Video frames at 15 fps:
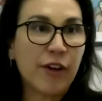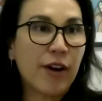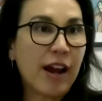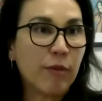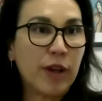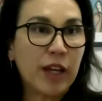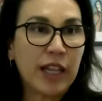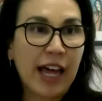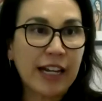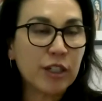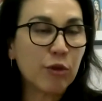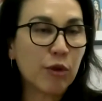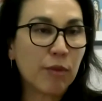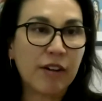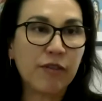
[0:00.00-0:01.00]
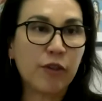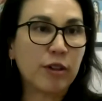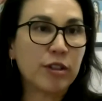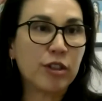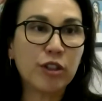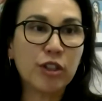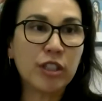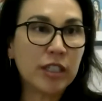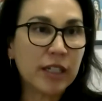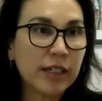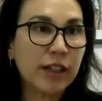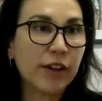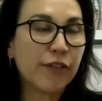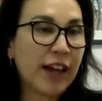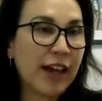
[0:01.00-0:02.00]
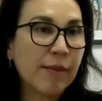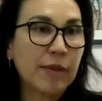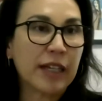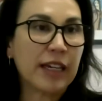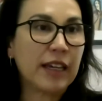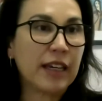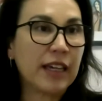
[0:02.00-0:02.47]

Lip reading: And we like to remind folks, you're still a family.